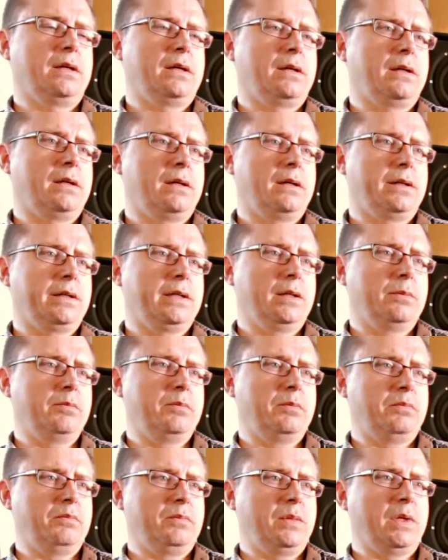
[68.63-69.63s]

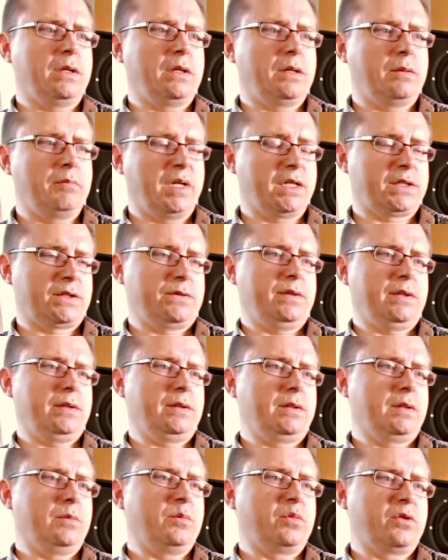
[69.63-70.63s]

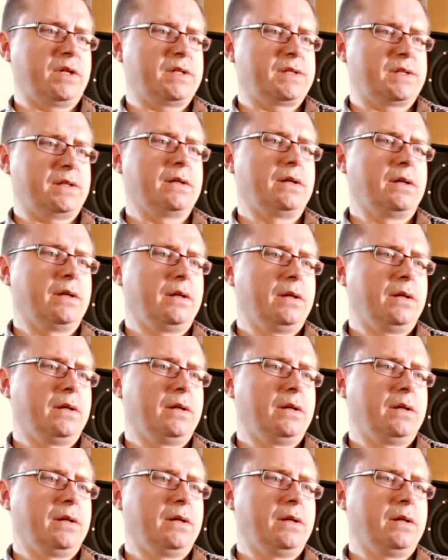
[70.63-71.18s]
mastering compressor.